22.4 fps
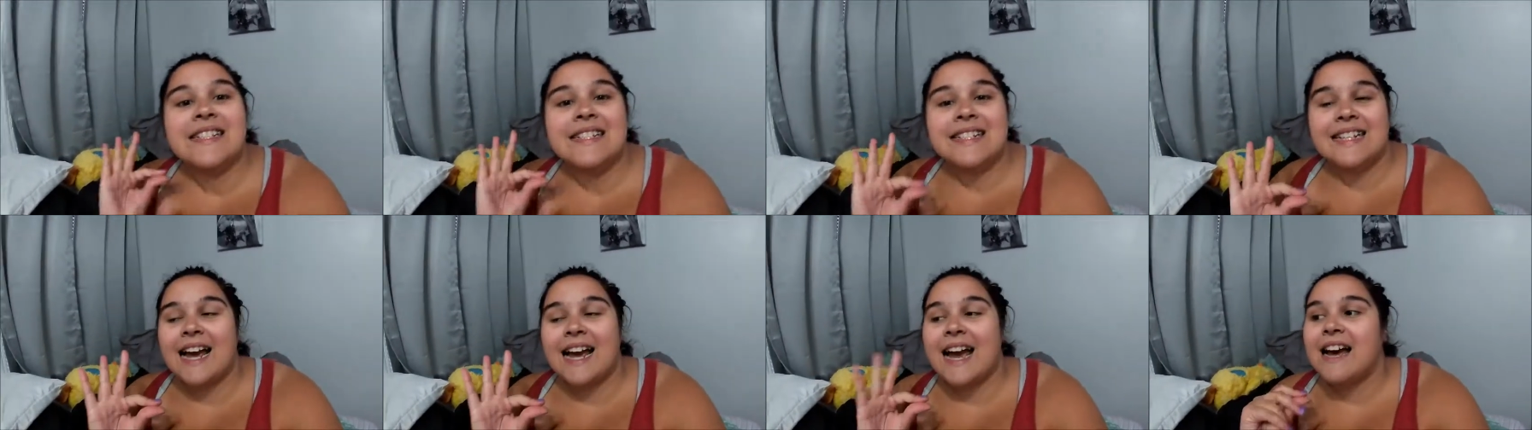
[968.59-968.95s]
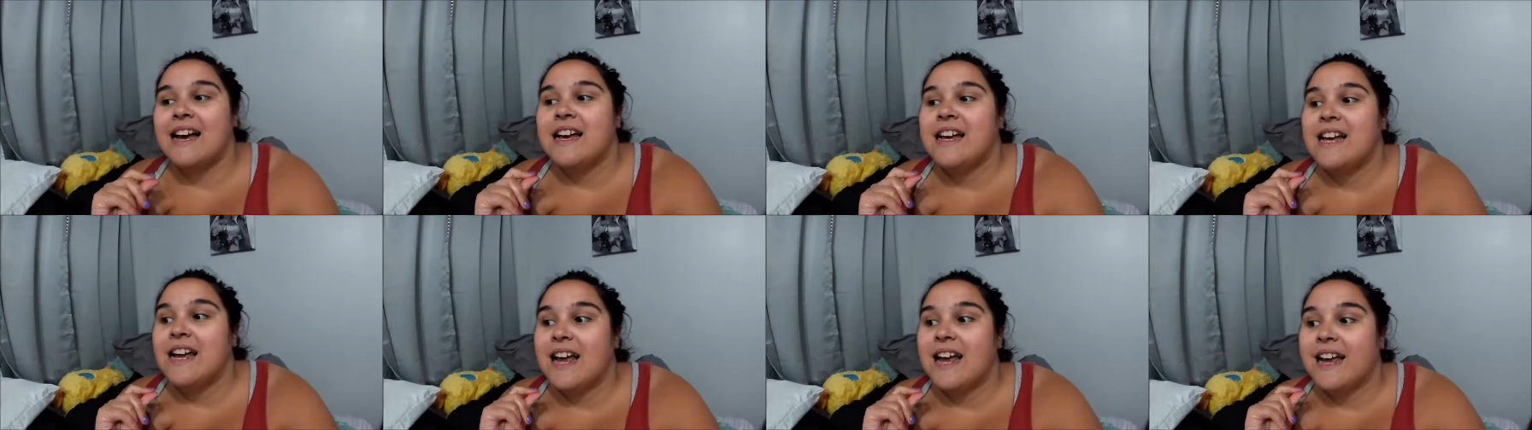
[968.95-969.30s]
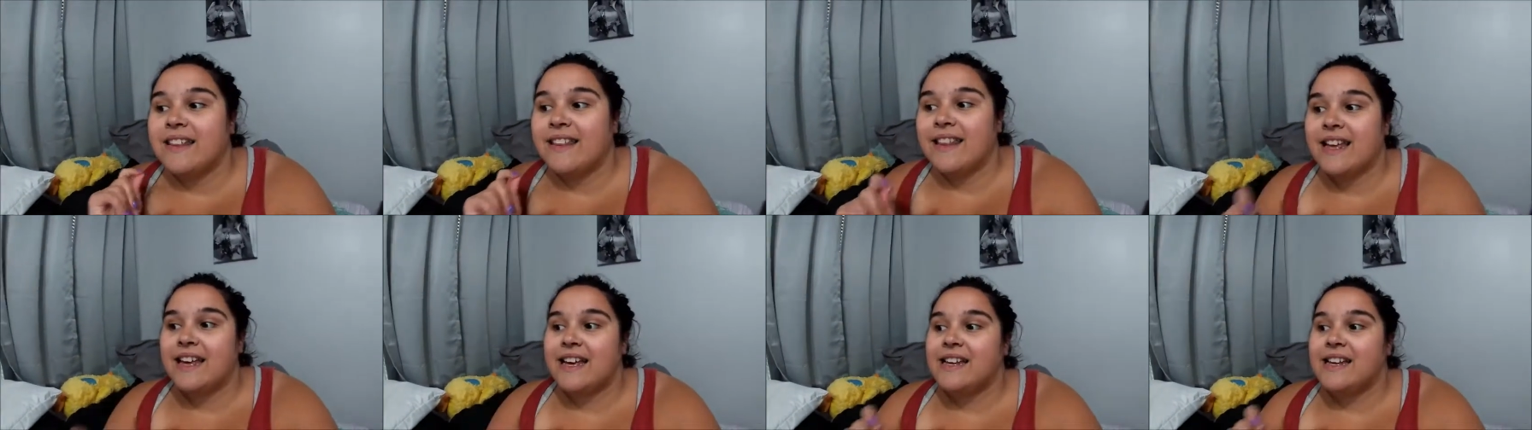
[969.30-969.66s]
so yeah
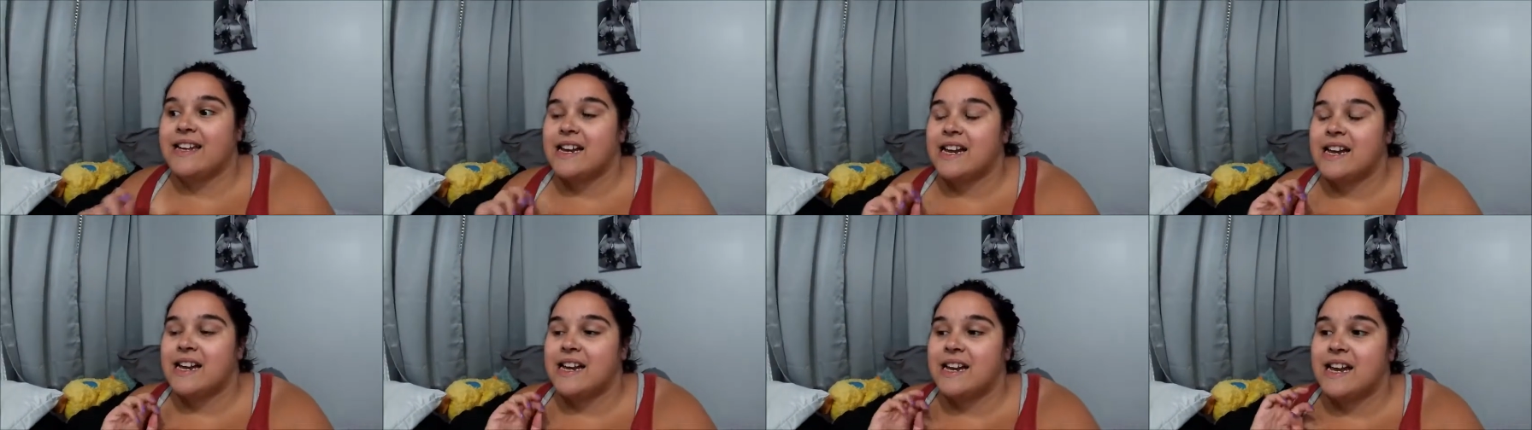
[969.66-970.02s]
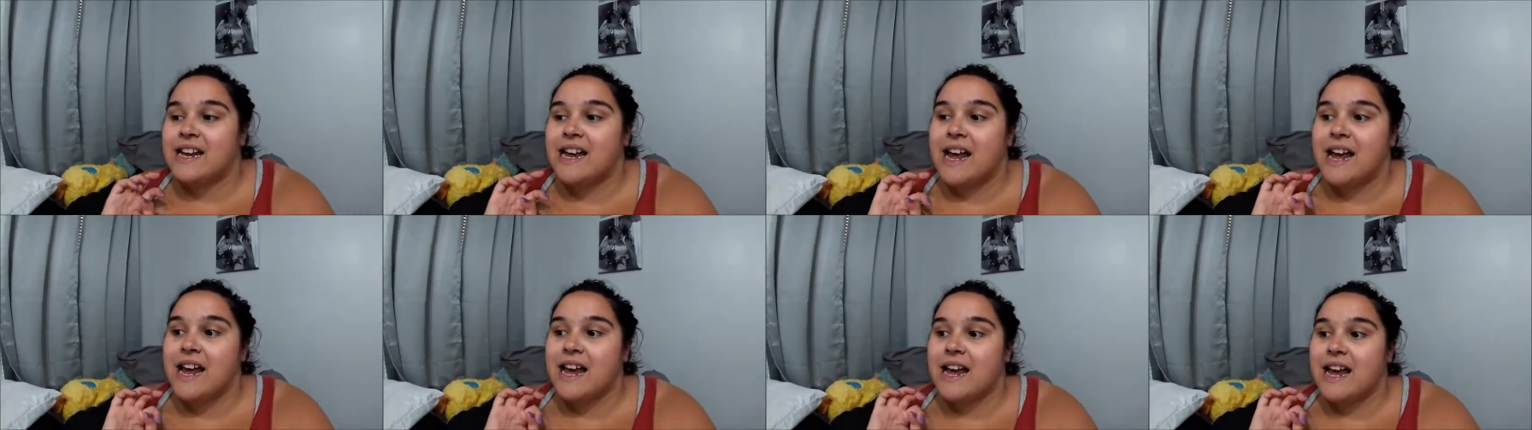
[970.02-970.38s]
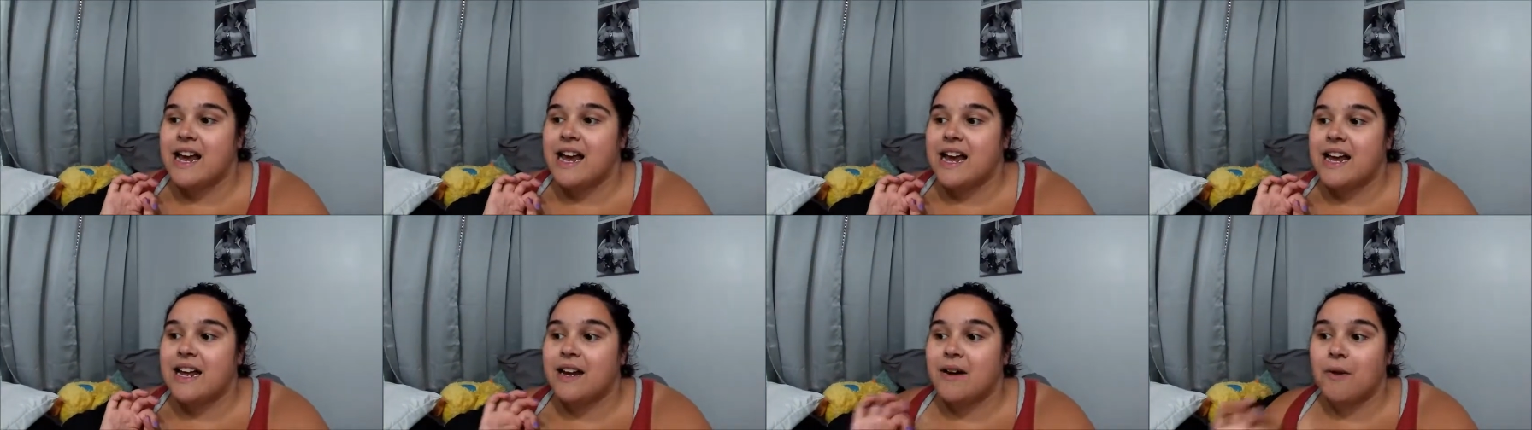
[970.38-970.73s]
and then
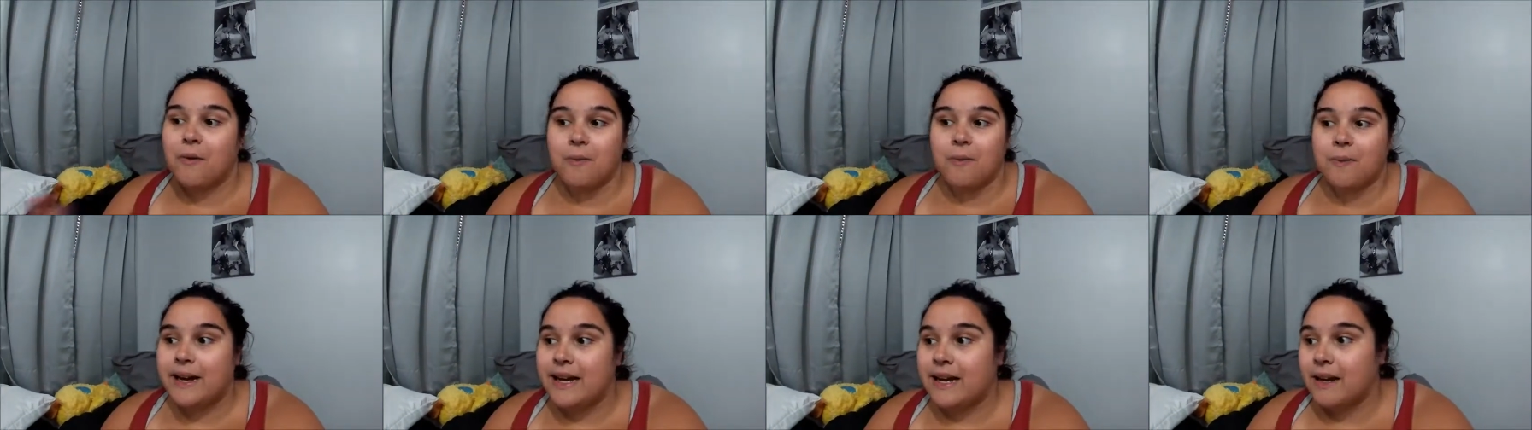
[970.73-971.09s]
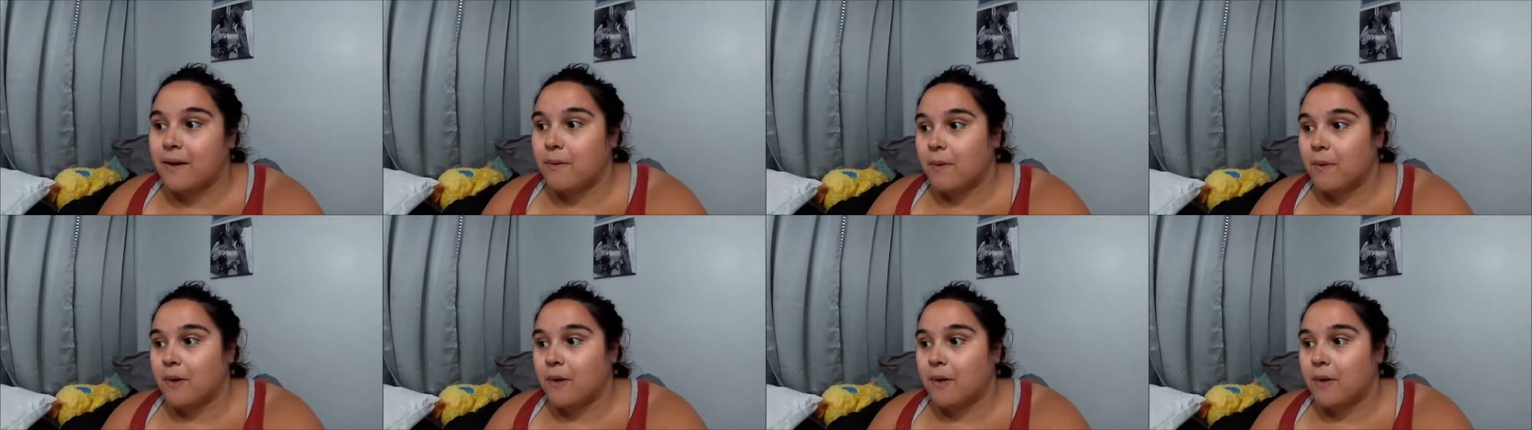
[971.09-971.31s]
in a week